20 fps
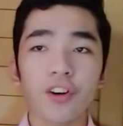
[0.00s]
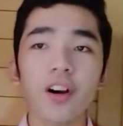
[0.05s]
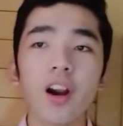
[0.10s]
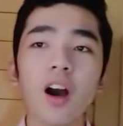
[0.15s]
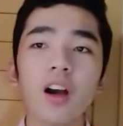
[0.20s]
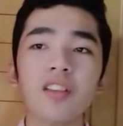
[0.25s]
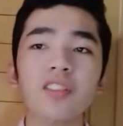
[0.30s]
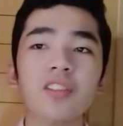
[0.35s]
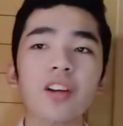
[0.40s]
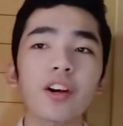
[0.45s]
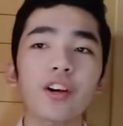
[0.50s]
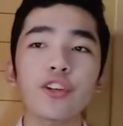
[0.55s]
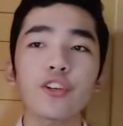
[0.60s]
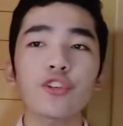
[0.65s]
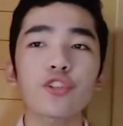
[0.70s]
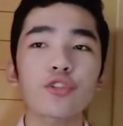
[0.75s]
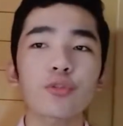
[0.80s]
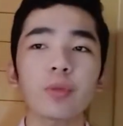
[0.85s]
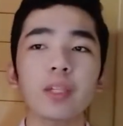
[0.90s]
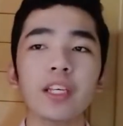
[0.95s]
Rocks are
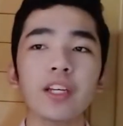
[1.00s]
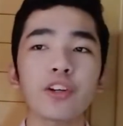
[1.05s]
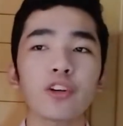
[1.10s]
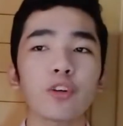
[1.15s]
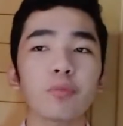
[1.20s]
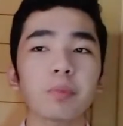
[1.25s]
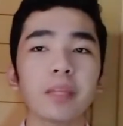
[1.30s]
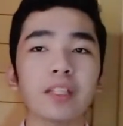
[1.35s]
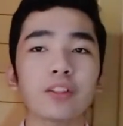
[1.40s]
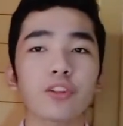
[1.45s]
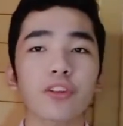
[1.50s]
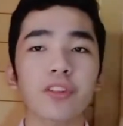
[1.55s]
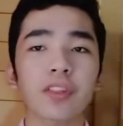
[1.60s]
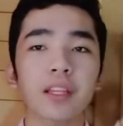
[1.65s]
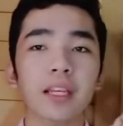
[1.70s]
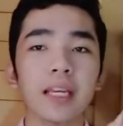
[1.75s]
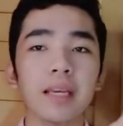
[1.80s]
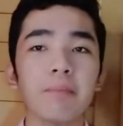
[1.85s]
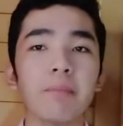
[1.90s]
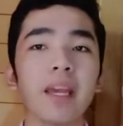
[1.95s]
usually grouped into
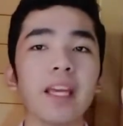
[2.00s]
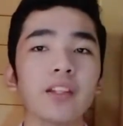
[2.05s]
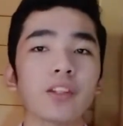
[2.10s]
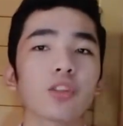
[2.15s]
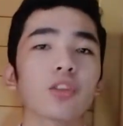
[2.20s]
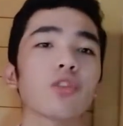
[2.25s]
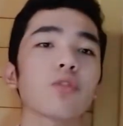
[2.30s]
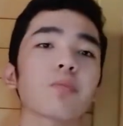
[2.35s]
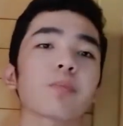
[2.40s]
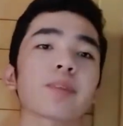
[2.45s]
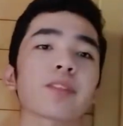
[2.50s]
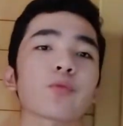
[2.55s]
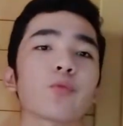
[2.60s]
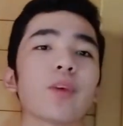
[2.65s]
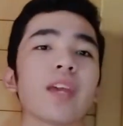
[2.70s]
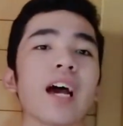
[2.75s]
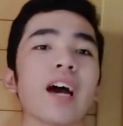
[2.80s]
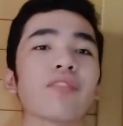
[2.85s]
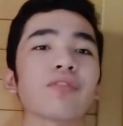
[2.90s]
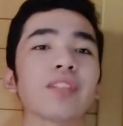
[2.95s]
3 main groups.
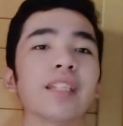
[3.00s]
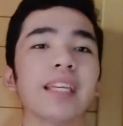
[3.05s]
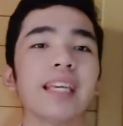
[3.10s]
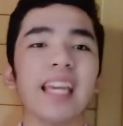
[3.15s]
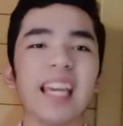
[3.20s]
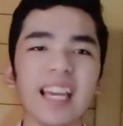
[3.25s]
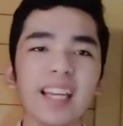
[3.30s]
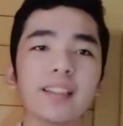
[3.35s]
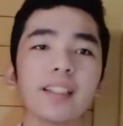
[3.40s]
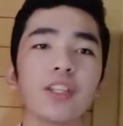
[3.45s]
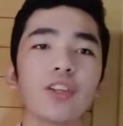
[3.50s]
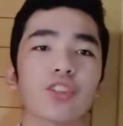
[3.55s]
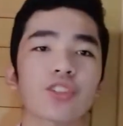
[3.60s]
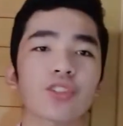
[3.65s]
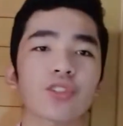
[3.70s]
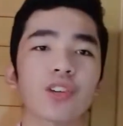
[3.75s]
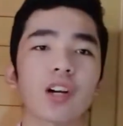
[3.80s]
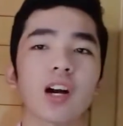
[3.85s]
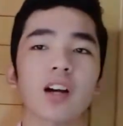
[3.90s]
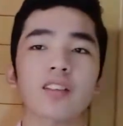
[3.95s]
We have the
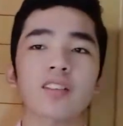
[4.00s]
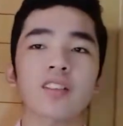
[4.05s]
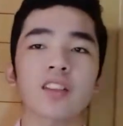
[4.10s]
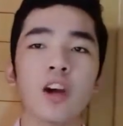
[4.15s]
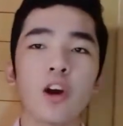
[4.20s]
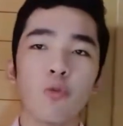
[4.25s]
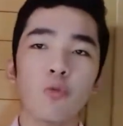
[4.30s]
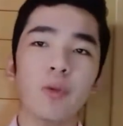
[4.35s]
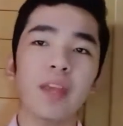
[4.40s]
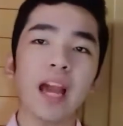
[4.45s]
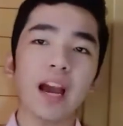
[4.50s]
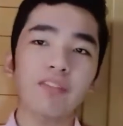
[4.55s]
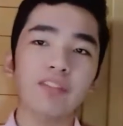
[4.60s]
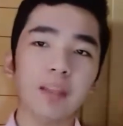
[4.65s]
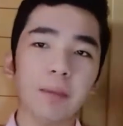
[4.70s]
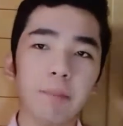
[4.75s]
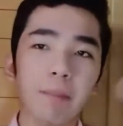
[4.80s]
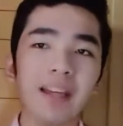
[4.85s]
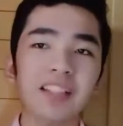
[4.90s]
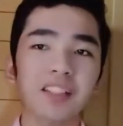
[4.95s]
igneous rocks, we have
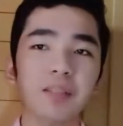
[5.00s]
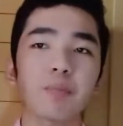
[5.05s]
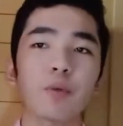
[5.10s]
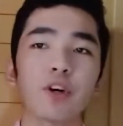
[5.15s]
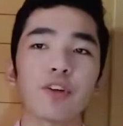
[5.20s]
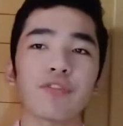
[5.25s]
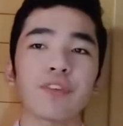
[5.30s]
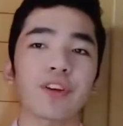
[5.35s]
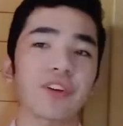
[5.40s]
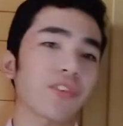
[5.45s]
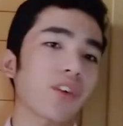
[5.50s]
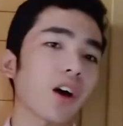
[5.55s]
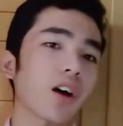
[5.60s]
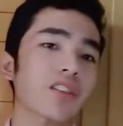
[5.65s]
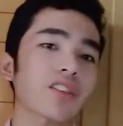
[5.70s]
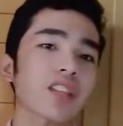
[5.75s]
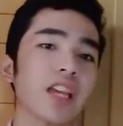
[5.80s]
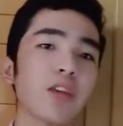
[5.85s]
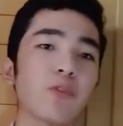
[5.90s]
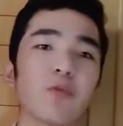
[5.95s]
the metamorphic
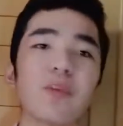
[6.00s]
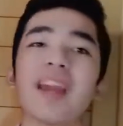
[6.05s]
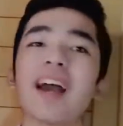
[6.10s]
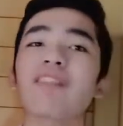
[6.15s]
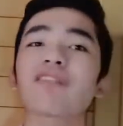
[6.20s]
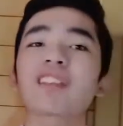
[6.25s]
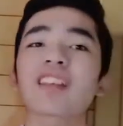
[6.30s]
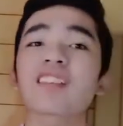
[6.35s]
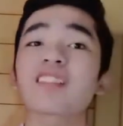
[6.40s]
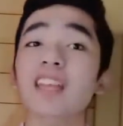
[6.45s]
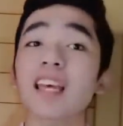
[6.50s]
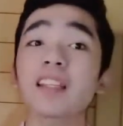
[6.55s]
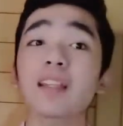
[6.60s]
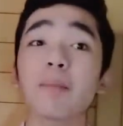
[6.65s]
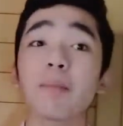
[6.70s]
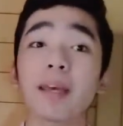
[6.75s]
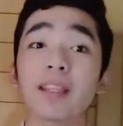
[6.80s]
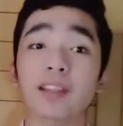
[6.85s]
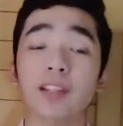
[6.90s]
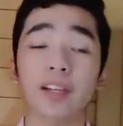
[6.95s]
rocks, and we have the
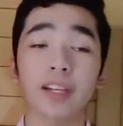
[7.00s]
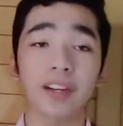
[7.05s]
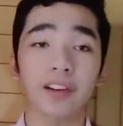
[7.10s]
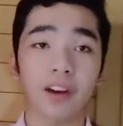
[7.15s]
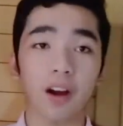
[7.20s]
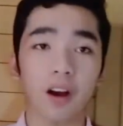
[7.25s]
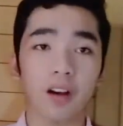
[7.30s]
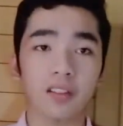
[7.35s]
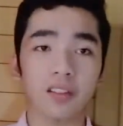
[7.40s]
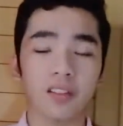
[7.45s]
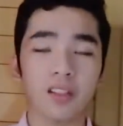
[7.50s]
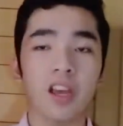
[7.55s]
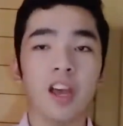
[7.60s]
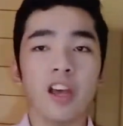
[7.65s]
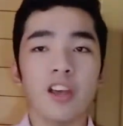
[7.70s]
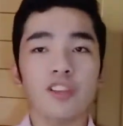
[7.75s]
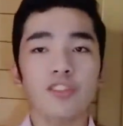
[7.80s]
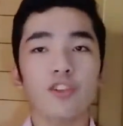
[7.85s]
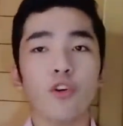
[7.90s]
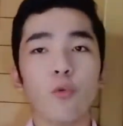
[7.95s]
sedimentary rocks.
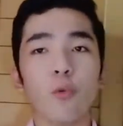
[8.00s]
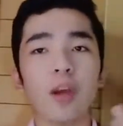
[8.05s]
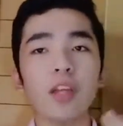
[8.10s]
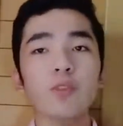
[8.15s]
So